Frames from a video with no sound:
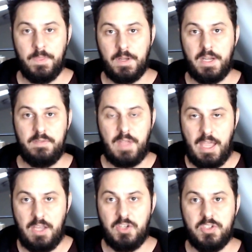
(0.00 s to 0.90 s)
kind of
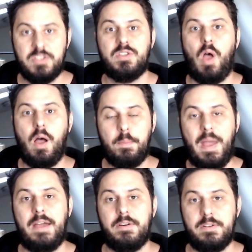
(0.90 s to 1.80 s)
anxious thought
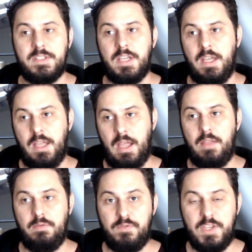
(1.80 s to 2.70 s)
patterns
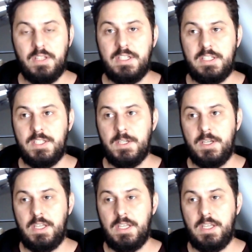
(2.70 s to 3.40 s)
and feelings,